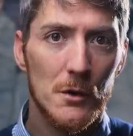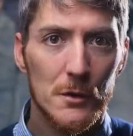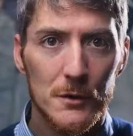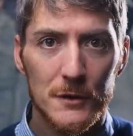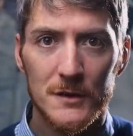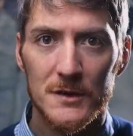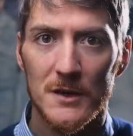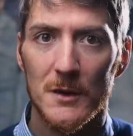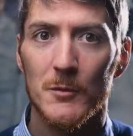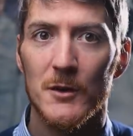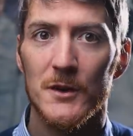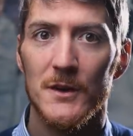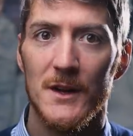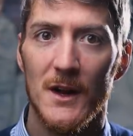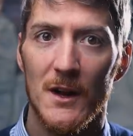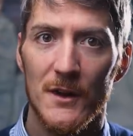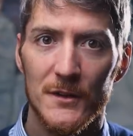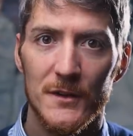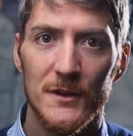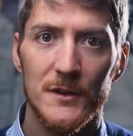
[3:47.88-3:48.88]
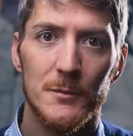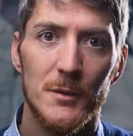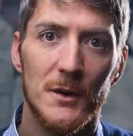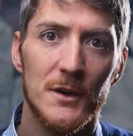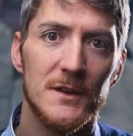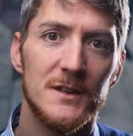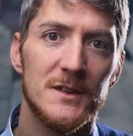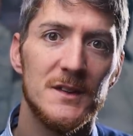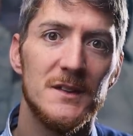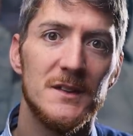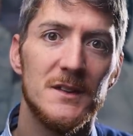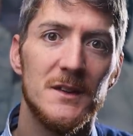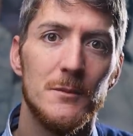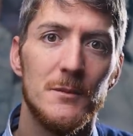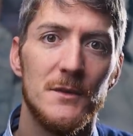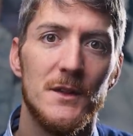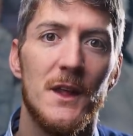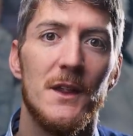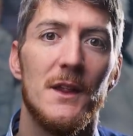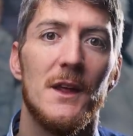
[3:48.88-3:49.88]
or someone else's, but a
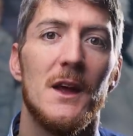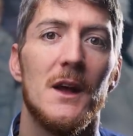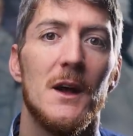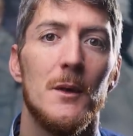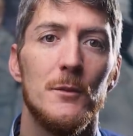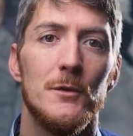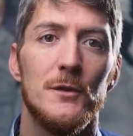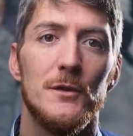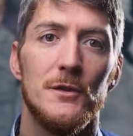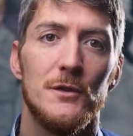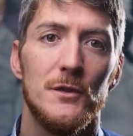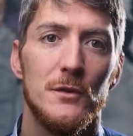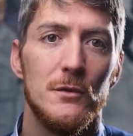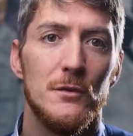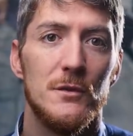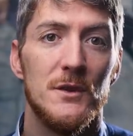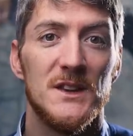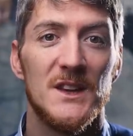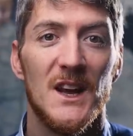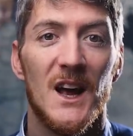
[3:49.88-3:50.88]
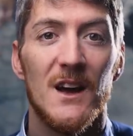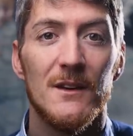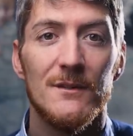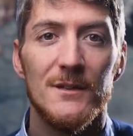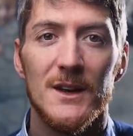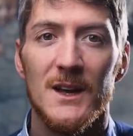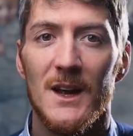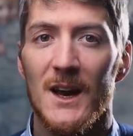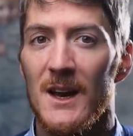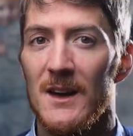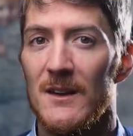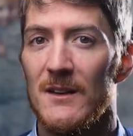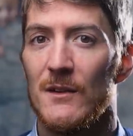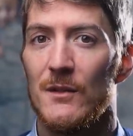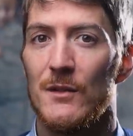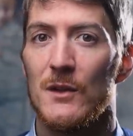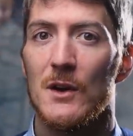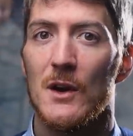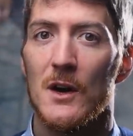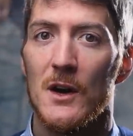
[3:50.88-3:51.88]
system that helps you navigate
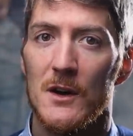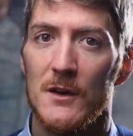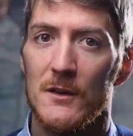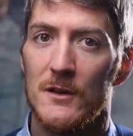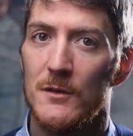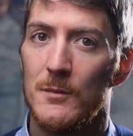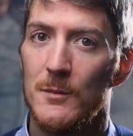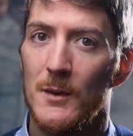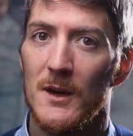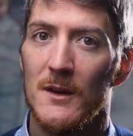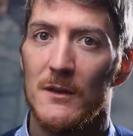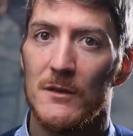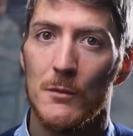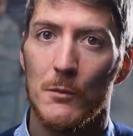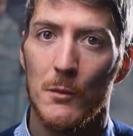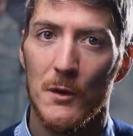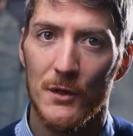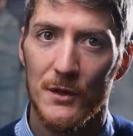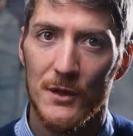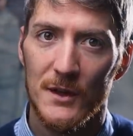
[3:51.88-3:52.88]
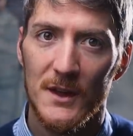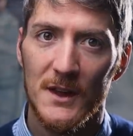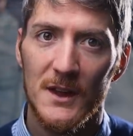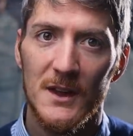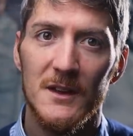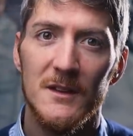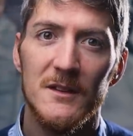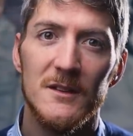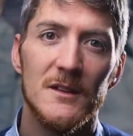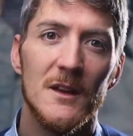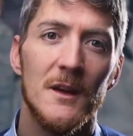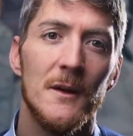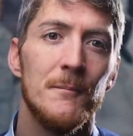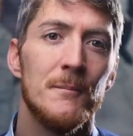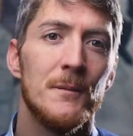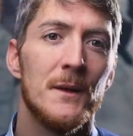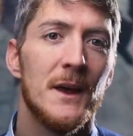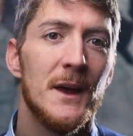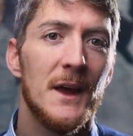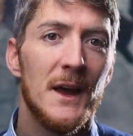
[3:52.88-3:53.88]
the cutter space with ease,
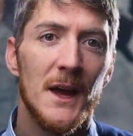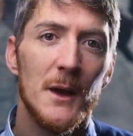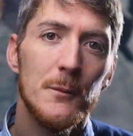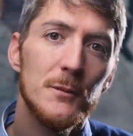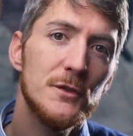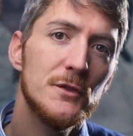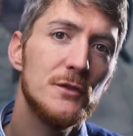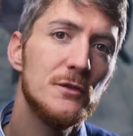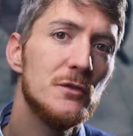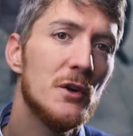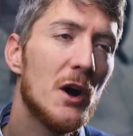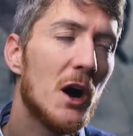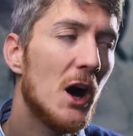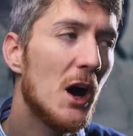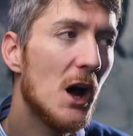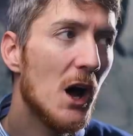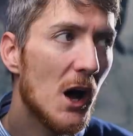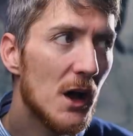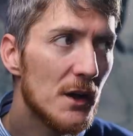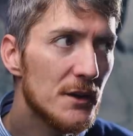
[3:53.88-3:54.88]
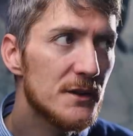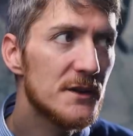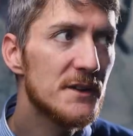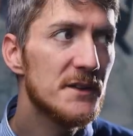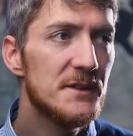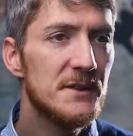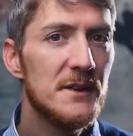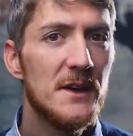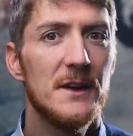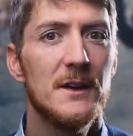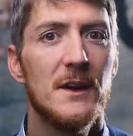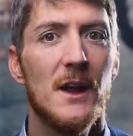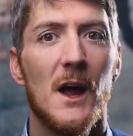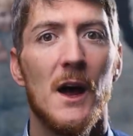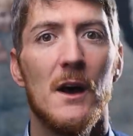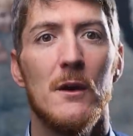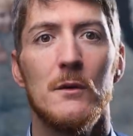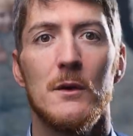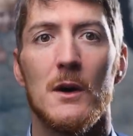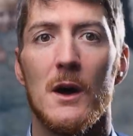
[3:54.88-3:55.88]
helps you understand
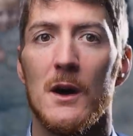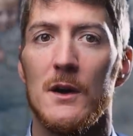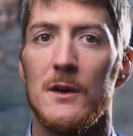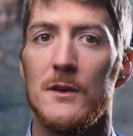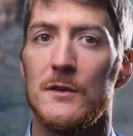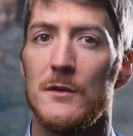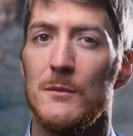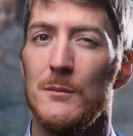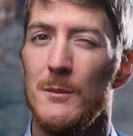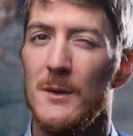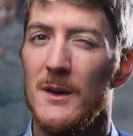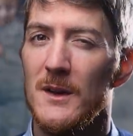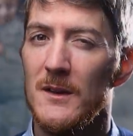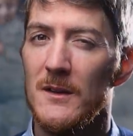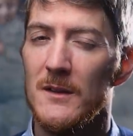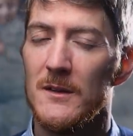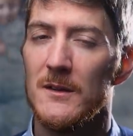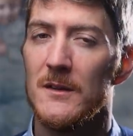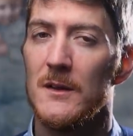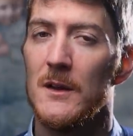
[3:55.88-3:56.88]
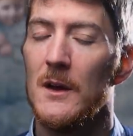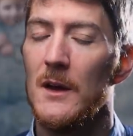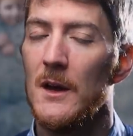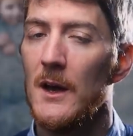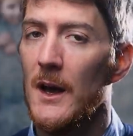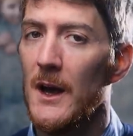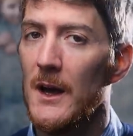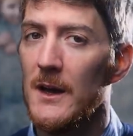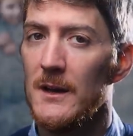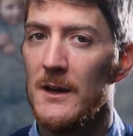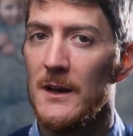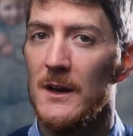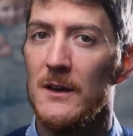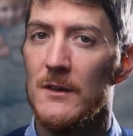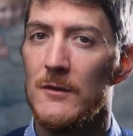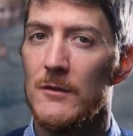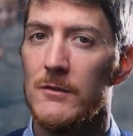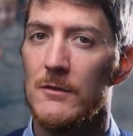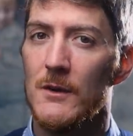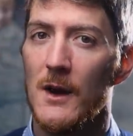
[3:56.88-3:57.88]
how cutters mix and
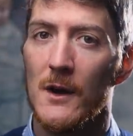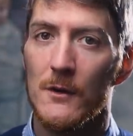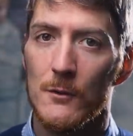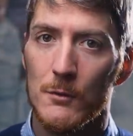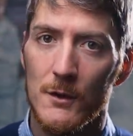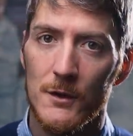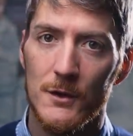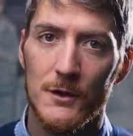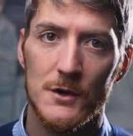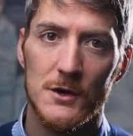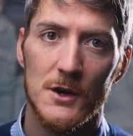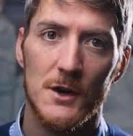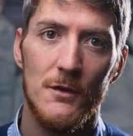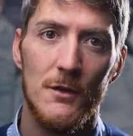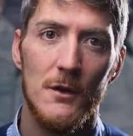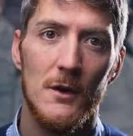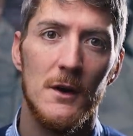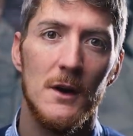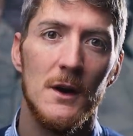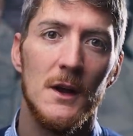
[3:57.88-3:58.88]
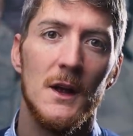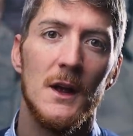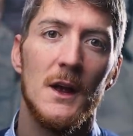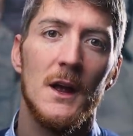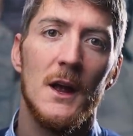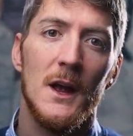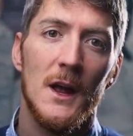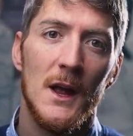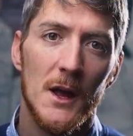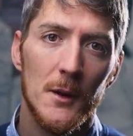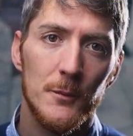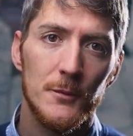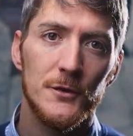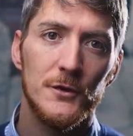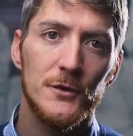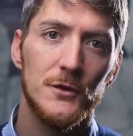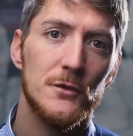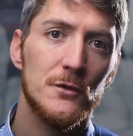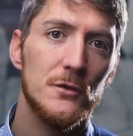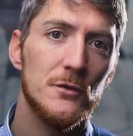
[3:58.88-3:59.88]
interact with each other,
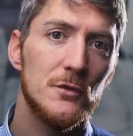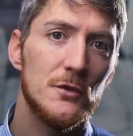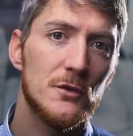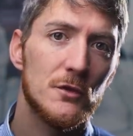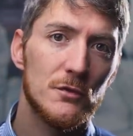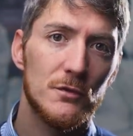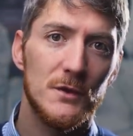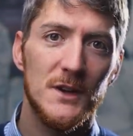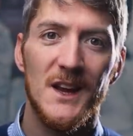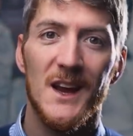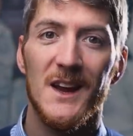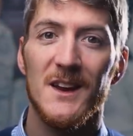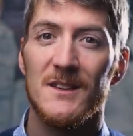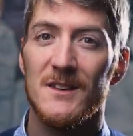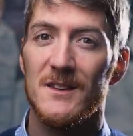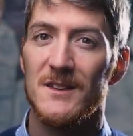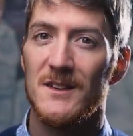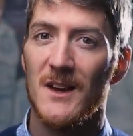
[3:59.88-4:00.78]
helps you create